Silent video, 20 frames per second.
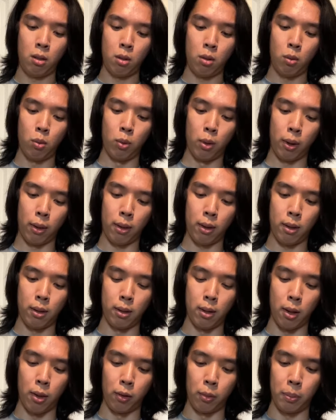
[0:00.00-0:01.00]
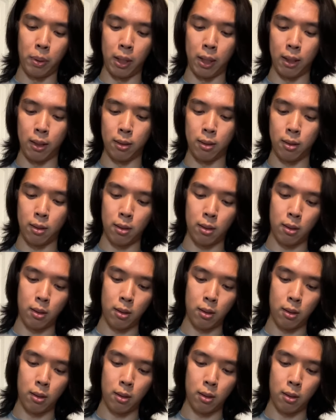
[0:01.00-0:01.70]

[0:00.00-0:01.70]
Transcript: with another piece,